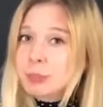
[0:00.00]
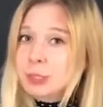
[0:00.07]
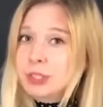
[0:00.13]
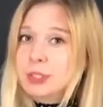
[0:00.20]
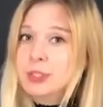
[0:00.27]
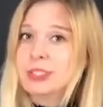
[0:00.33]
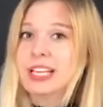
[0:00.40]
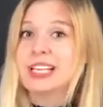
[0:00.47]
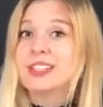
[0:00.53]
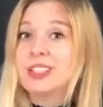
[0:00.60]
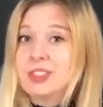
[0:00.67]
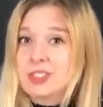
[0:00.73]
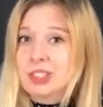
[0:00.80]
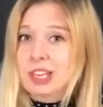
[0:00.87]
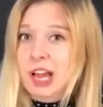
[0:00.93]
20%
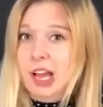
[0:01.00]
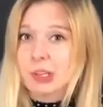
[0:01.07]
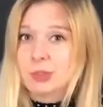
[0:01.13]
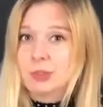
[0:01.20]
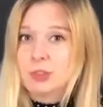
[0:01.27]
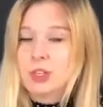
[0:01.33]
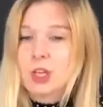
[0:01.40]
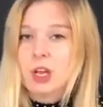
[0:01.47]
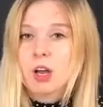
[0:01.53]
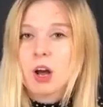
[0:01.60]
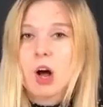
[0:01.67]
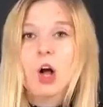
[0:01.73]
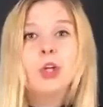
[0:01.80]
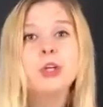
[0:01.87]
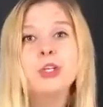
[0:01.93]
discount,
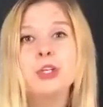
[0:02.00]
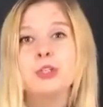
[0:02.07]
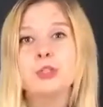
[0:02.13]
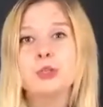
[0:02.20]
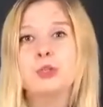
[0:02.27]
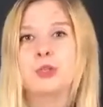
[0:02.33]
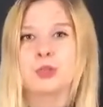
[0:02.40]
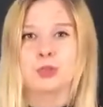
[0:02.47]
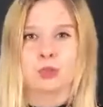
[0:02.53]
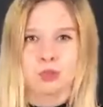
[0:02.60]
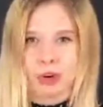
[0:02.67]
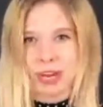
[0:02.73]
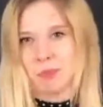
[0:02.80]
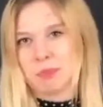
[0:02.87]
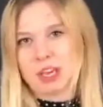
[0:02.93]
all you need to do is just
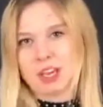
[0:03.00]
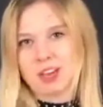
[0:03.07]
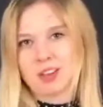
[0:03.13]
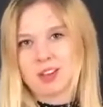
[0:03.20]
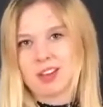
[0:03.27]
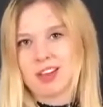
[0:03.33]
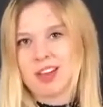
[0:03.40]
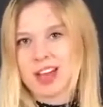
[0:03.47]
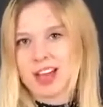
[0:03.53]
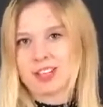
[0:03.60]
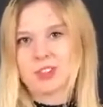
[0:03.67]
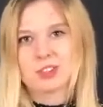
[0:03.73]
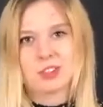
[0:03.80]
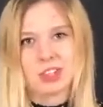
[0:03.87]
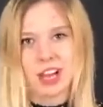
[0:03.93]
write me.
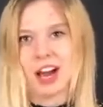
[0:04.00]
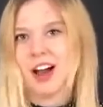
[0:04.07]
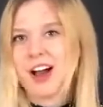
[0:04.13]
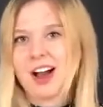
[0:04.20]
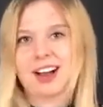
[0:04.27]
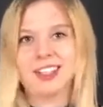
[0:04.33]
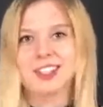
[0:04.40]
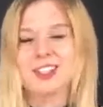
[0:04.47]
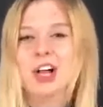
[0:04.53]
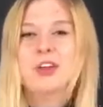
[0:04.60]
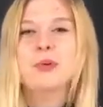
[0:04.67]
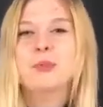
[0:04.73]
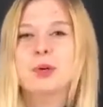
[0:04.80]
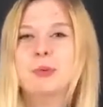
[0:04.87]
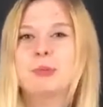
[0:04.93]
And yeah, I'll
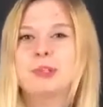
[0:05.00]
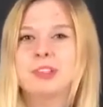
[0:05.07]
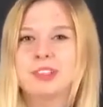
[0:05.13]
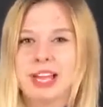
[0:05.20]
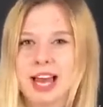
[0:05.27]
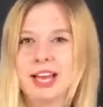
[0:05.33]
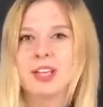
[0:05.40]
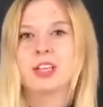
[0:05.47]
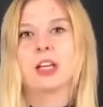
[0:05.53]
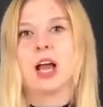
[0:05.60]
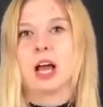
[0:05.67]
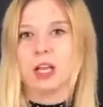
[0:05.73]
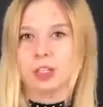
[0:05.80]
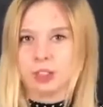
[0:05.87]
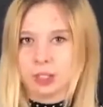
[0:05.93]
tell you more about that and
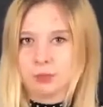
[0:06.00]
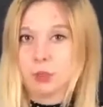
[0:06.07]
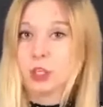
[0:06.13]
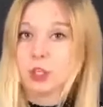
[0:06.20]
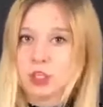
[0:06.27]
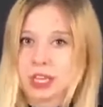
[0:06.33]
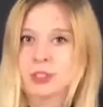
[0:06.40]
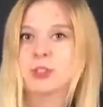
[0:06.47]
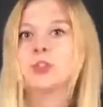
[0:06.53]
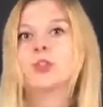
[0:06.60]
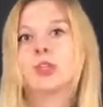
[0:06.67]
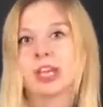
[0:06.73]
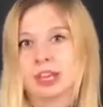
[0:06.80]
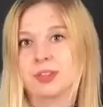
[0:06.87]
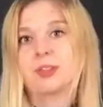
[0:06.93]
I'll give you a chance
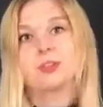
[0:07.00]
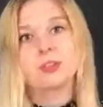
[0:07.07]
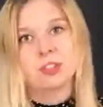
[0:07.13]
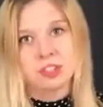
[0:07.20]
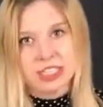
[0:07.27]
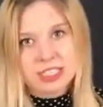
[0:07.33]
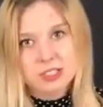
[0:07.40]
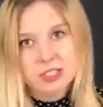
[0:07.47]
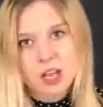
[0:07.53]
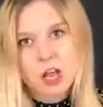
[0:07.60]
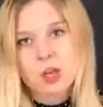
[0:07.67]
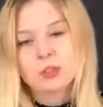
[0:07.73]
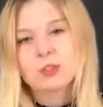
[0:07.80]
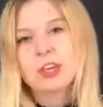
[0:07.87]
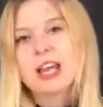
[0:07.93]
to get this
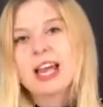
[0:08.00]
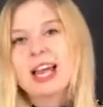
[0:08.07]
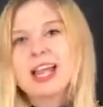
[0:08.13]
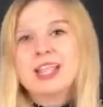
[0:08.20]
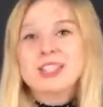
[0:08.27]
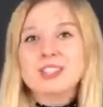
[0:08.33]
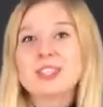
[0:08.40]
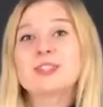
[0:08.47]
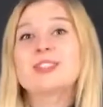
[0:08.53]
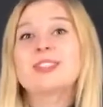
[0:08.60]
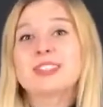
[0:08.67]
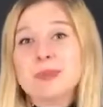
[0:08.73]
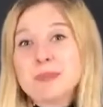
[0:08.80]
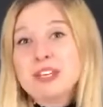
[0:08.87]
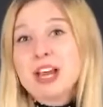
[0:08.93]
discount. So
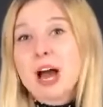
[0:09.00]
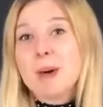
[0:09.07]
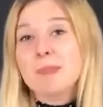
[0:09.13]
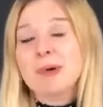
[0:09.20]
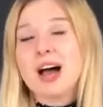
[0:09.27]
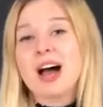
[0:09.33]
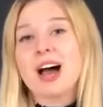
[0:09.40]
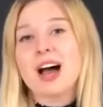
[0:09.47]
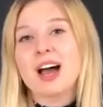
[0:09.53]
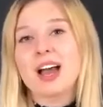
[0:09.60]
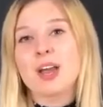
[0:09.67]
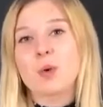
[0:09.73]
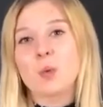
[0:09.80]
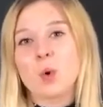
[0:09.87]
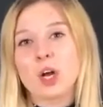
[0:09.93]
summing up,
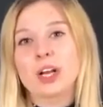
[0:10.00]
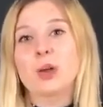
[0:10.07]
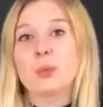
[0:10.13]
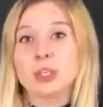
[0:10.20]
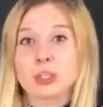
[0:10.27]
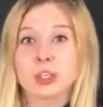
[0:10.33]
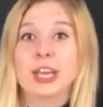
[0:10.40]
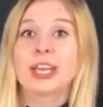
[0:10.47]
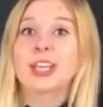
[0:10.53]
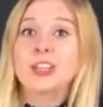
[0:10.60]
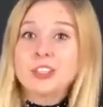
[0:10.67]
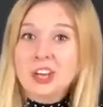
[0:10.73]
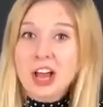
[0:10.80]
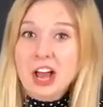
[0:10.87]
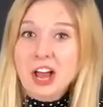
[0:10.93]
I want to wish you
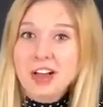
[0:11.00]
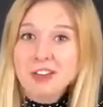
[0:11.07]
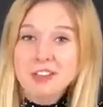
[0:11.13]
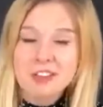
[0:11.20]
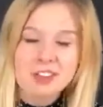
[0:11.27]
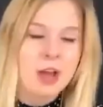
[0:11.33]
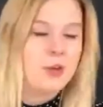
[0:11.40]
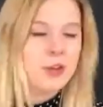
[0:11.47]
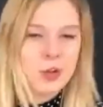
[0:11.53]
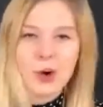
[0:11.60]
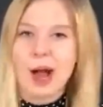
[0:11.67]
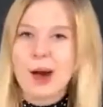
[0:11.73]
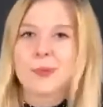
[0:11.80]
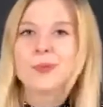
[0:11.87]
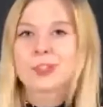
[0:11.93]
good health. Now you
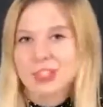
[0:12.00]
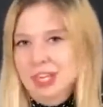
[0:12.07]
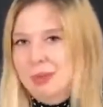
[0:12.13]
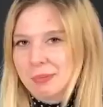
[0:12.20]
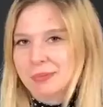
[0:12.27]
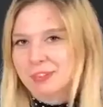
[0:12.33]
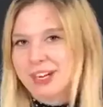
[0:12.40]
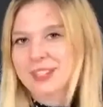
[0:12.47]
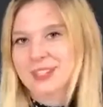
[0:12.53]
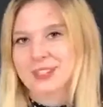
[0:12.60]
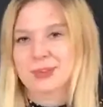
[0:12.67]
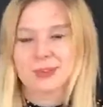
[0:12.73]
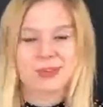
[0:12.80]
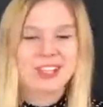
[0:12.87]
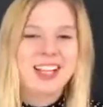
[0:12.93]
know how to keep it right.
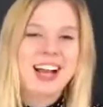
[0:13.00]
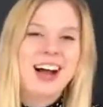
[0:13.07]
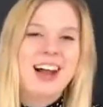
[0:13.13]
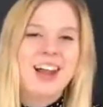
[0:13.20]
So